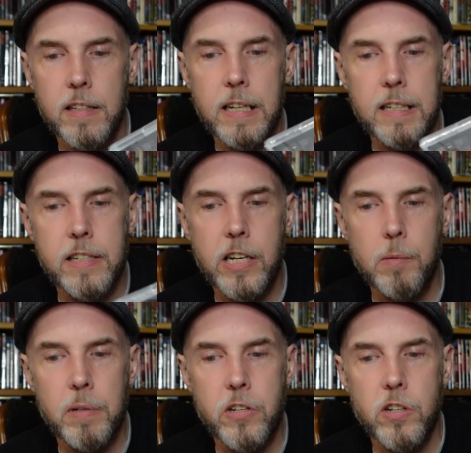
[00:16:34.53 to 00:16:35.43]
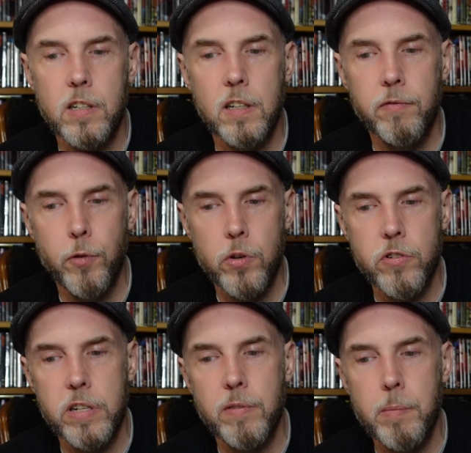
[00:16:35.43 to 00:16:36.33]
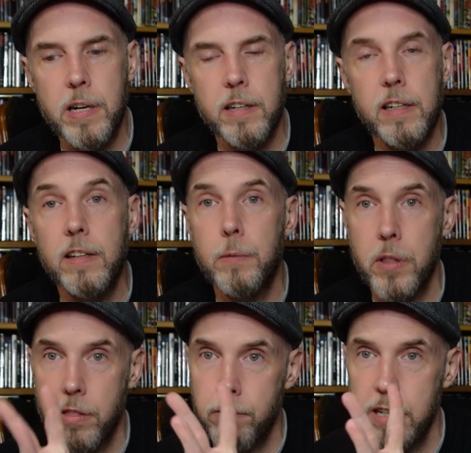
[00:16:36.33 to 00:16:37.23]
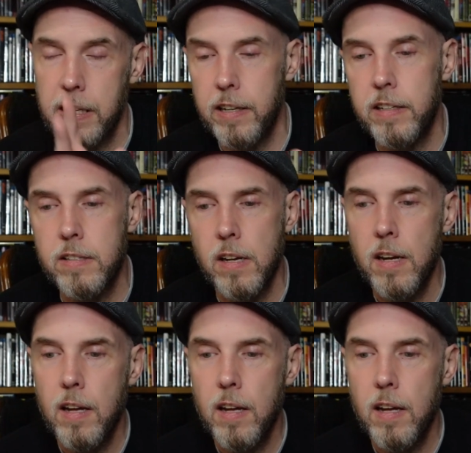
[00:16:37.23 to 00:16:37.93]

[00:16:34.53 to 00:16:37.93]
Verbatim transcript: leading a secret militia called Fortress of America, that with three Ks,